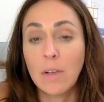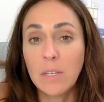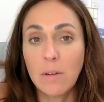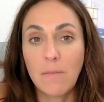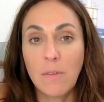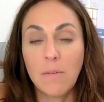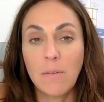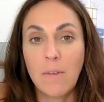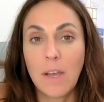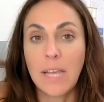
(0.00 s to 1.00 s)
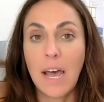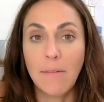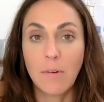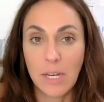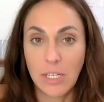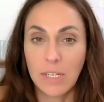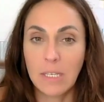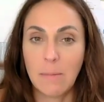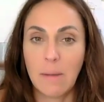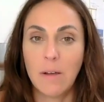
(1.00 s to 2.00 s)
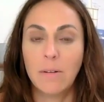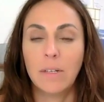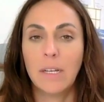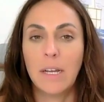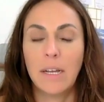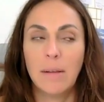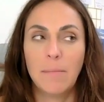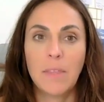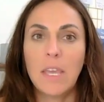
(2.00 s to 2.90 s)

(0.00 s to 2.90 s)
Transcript: also, if you if you guys have questions about um,